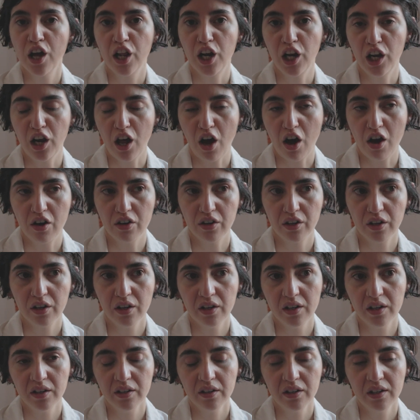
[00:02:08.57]

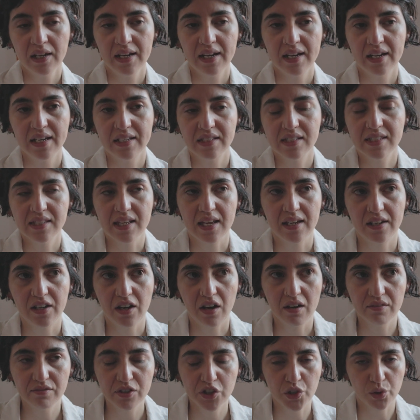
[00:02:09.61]
longer instead
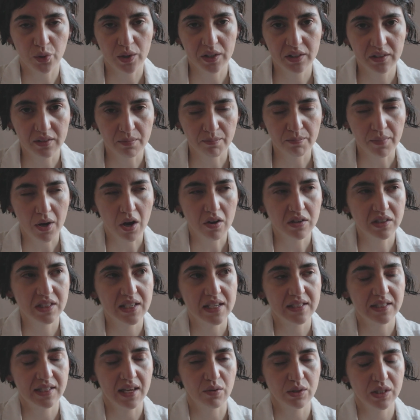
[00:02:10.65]
of short and boxy
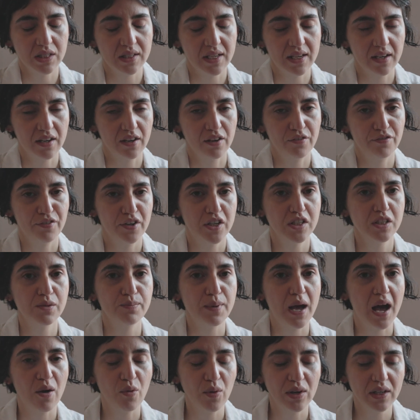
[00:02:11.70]
as I was thinking first,
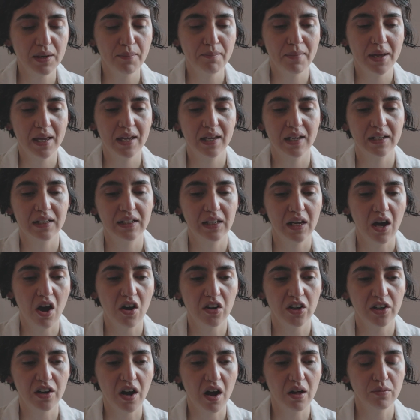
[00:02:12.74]
but I want to make it
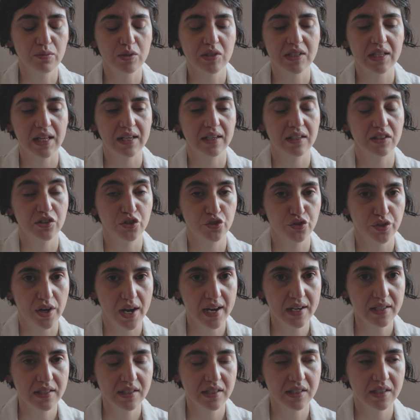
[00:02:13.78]
longer, almost like a
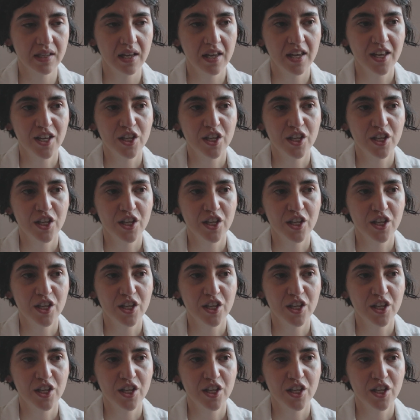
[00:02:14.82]
dress,